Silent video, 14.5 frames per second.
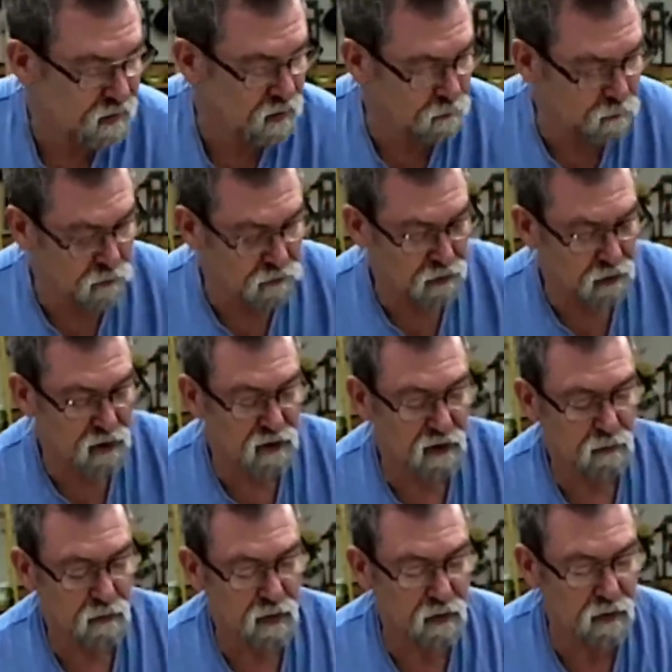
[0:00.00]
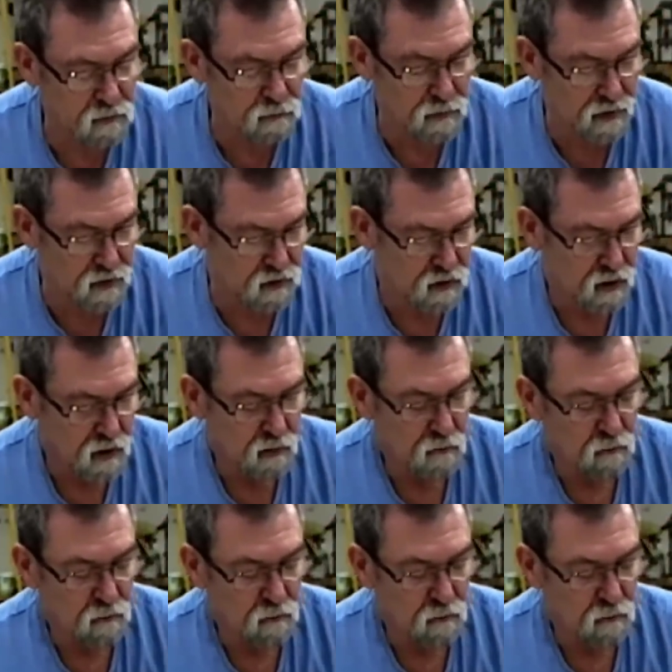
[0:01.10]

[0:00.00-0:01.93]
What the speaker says: that. You could put these in this bench,